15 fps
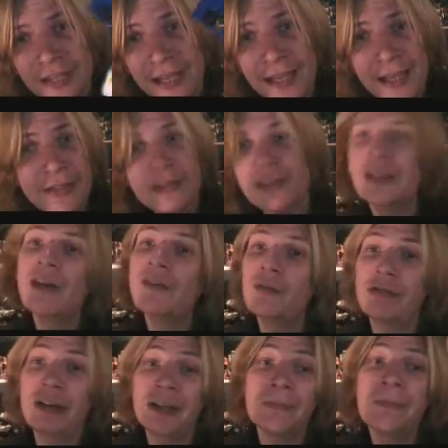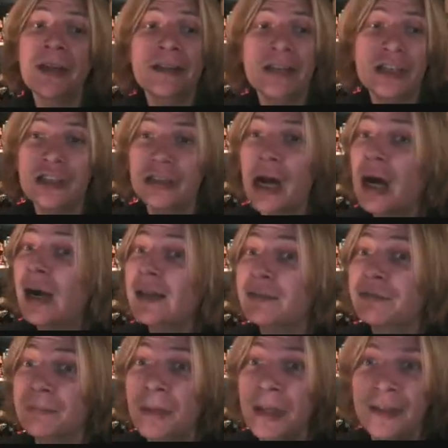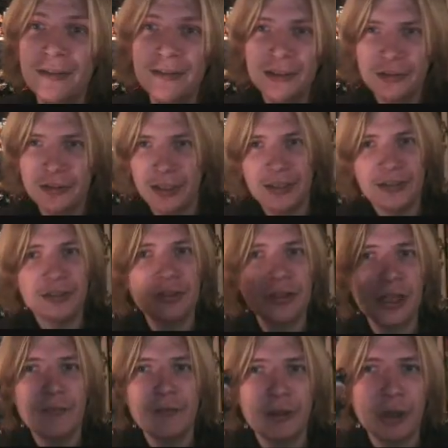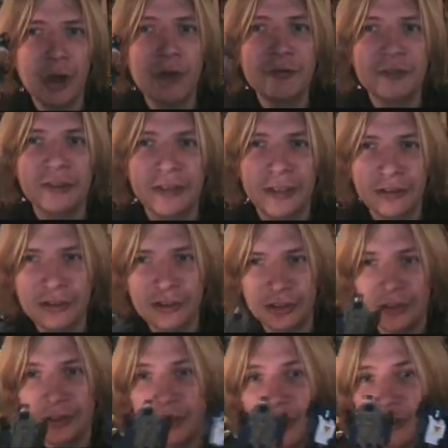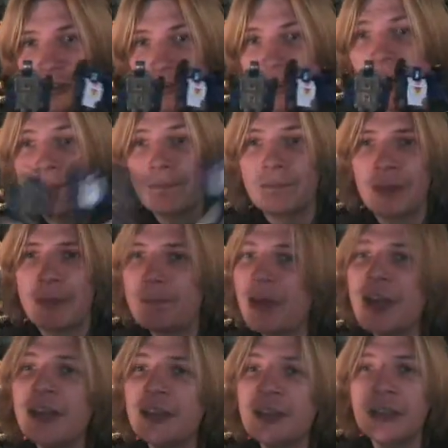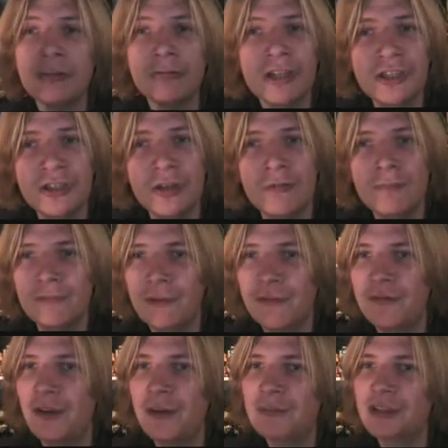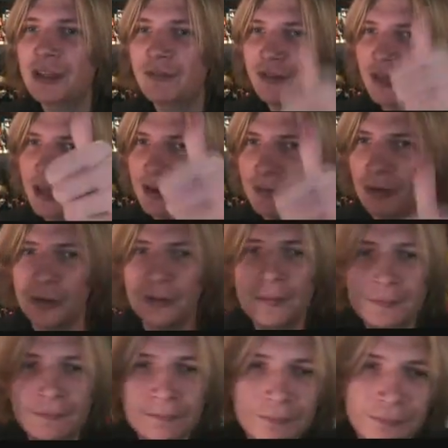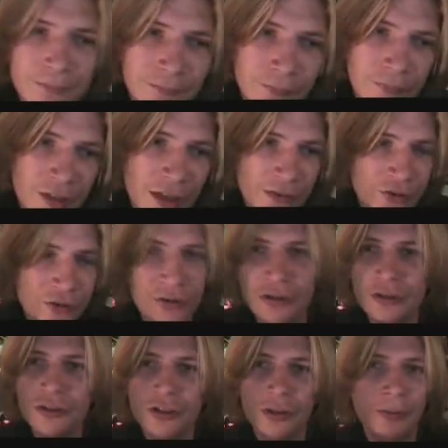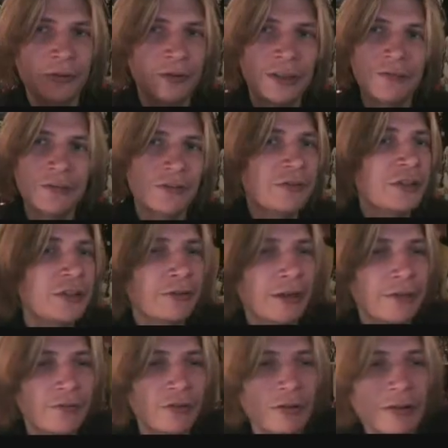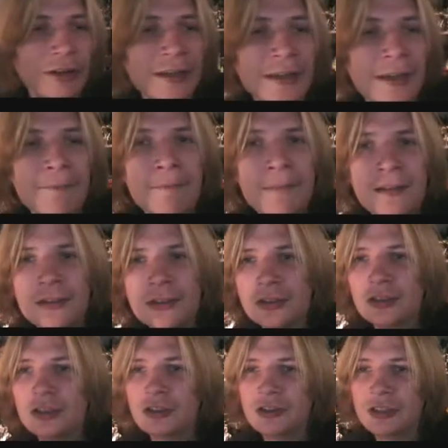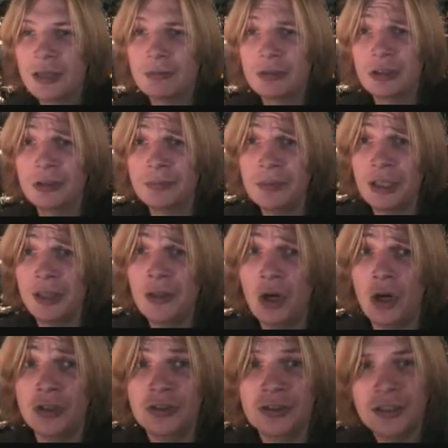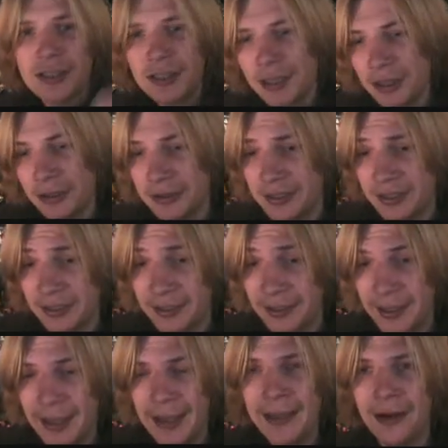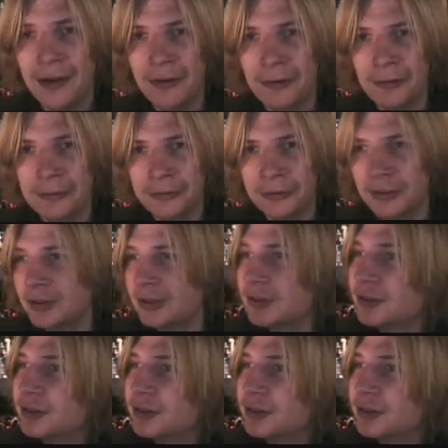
And another recommendation, highly from me. And that doesn't come very often now, does it? So, yeah, better than the original. Thumbs up for that one. Good job I'm not giving the finger up for it, innit? Because that would hurt me a lot. Okay, Hound.